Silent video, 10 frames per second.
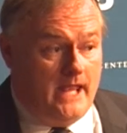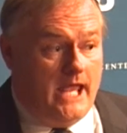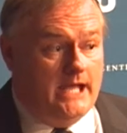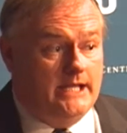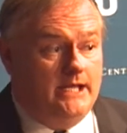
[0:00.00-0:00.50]

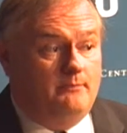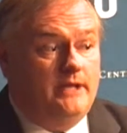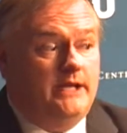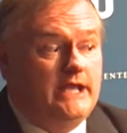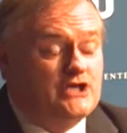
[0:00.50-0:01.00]
And it had
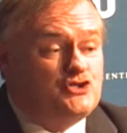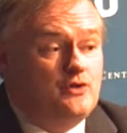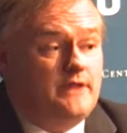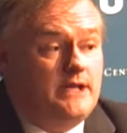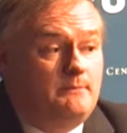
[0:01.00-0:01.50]
been an issue
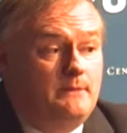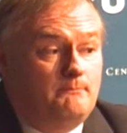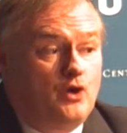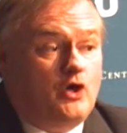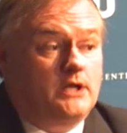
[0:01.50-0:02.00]
that had been
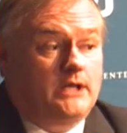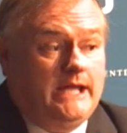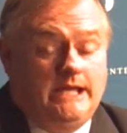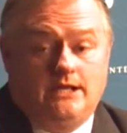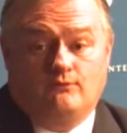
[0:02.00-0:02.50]

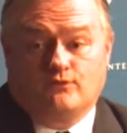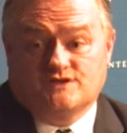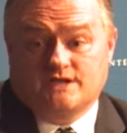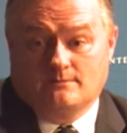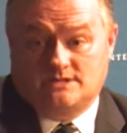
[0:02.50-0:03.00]
percolating for
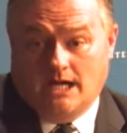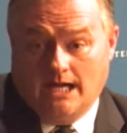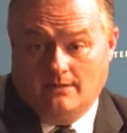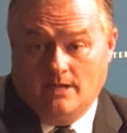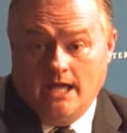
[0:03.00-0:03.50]
some
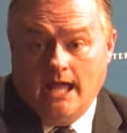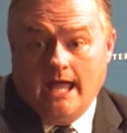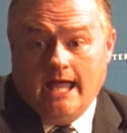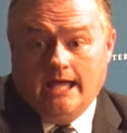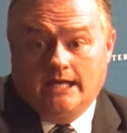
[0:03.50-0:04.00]
time.
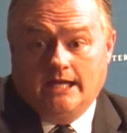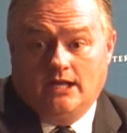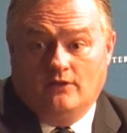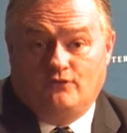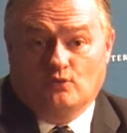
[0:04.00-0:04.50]
And
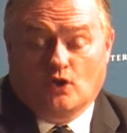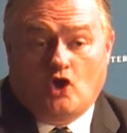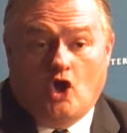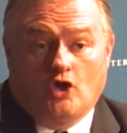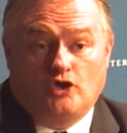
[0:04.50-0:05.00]
if you
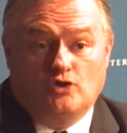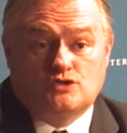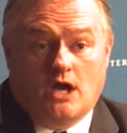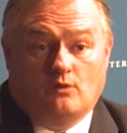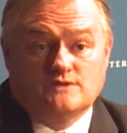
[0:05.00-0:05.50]
recall,
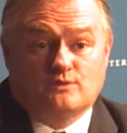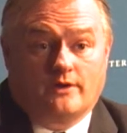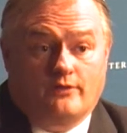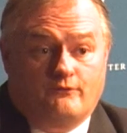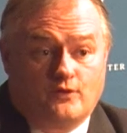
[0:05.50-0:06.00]
Utah was one
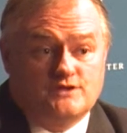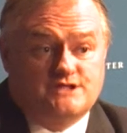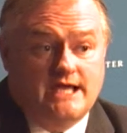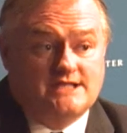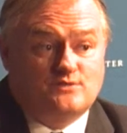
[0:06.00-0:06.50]
of the first
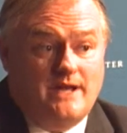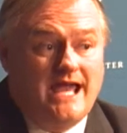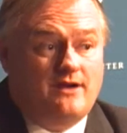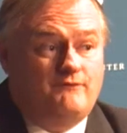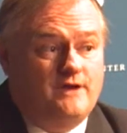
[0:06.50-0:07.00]
states. We
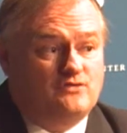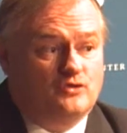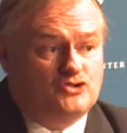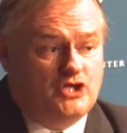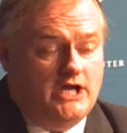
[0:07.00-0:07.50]
had a
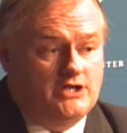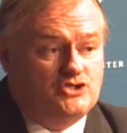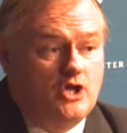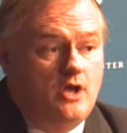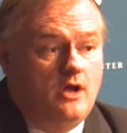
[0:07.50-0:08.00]
federal
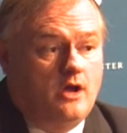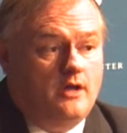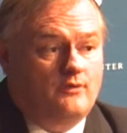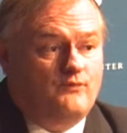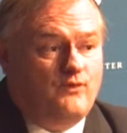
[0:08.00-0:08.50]
judge
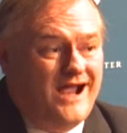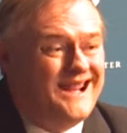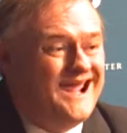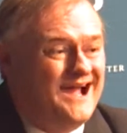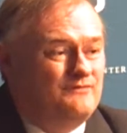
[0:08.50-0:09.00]
on a
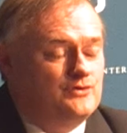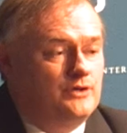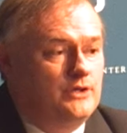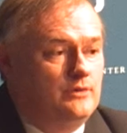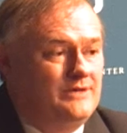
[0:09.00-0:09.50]
Friday
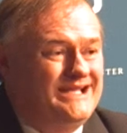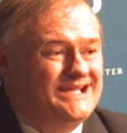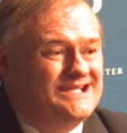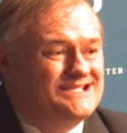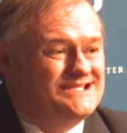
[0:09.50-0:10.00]
afternoon
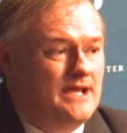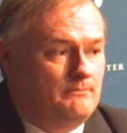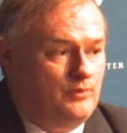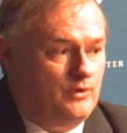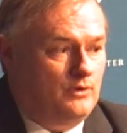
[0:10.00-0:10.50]
in
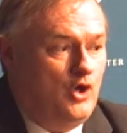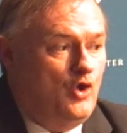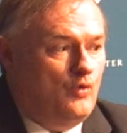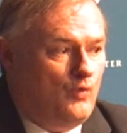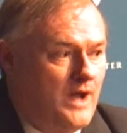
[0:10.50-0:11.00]
December,
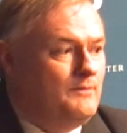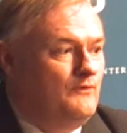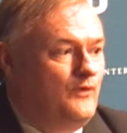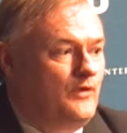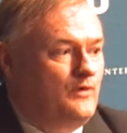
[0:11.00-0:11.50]
right
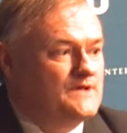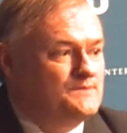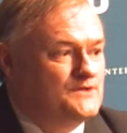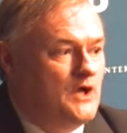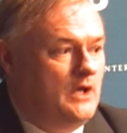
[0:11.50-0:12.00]
before the
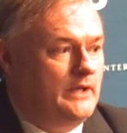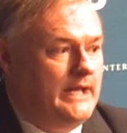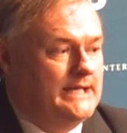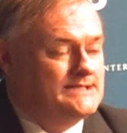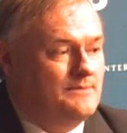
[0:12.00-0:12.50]
Christmas
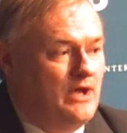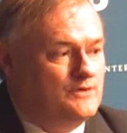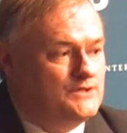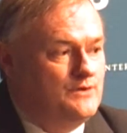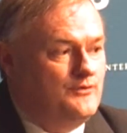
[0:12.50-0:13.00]
holidays, about
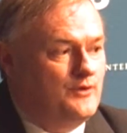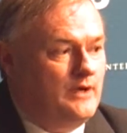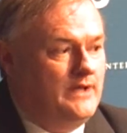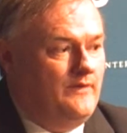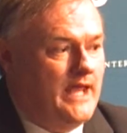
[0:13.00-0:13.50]

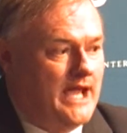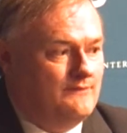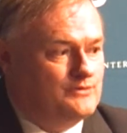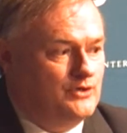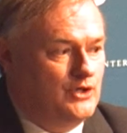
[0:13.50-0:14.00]
2:30 in the
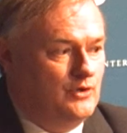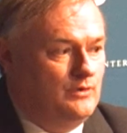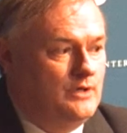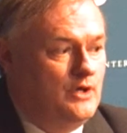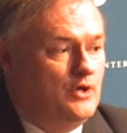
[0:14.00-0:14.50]
afternoon,
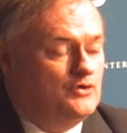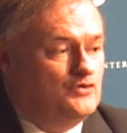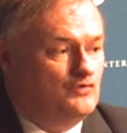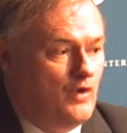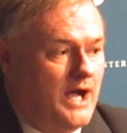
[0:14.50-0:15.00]

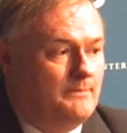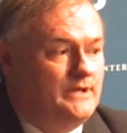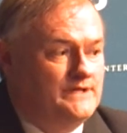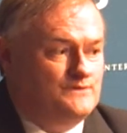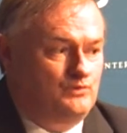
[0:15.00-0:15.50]
drop
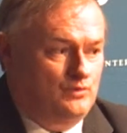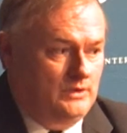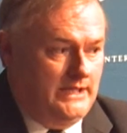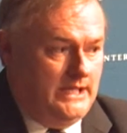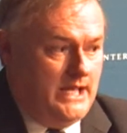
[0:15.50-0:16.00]
his
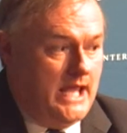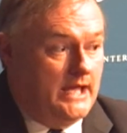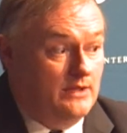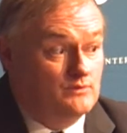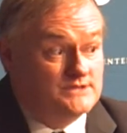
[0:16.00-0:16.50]
ruling. And
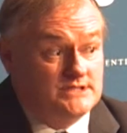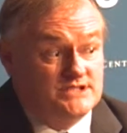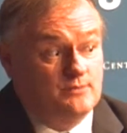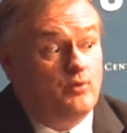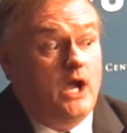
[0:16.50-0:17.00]
it was a
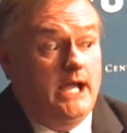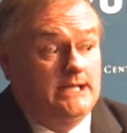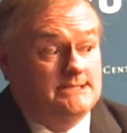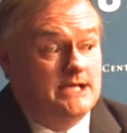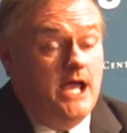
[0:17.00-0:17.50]

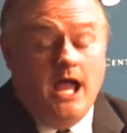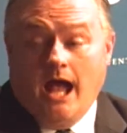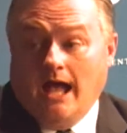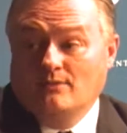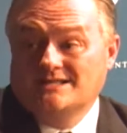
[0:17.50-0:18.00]
surprise.
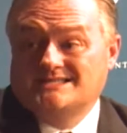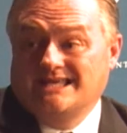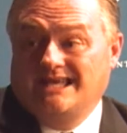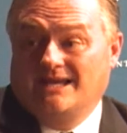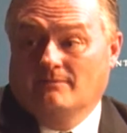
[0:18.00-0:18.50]
I was
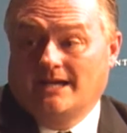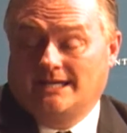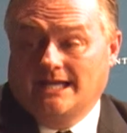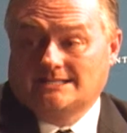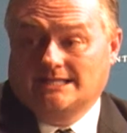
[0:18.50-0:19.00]
sitting at my
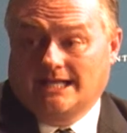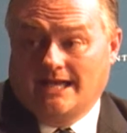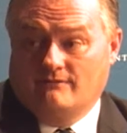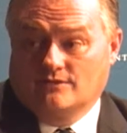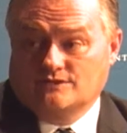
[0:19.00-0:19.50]
desk in the
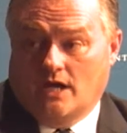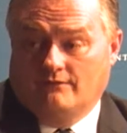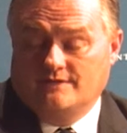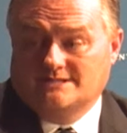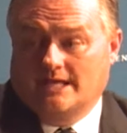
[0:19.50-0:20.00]
governor's
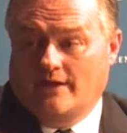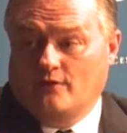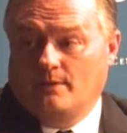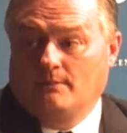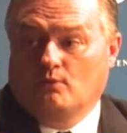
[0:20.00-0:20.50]
office, and other
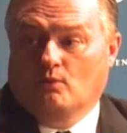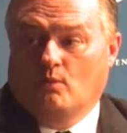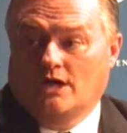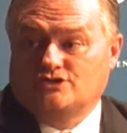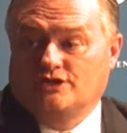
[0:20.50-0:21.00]
people were
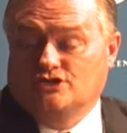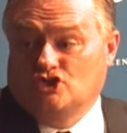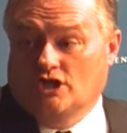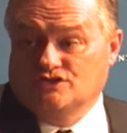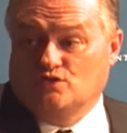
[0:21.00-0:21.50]
watching the
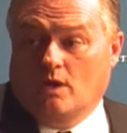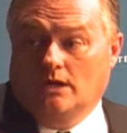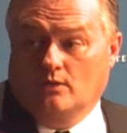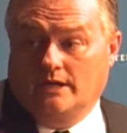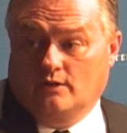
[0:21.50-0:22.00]
John
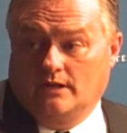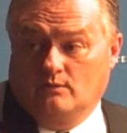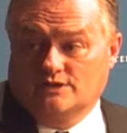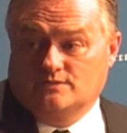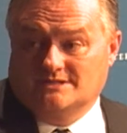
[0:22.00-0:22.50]
Swallow hearing,
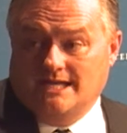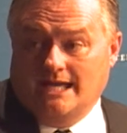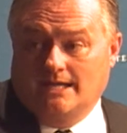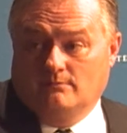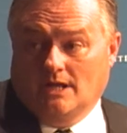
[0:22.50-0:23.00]
which was
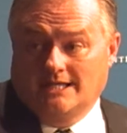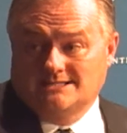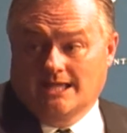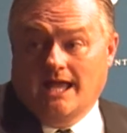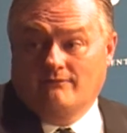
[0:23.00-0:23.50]
taking
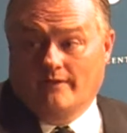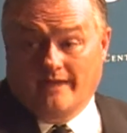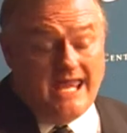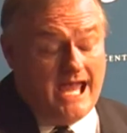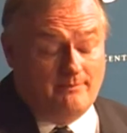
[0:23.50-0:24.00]
place live on the
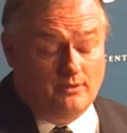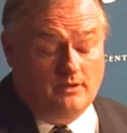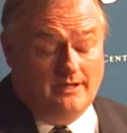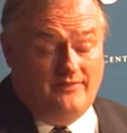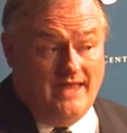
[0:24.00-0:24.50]

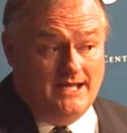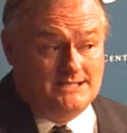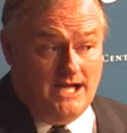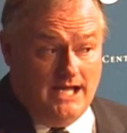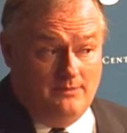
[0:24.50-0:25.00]
Capitol at that time.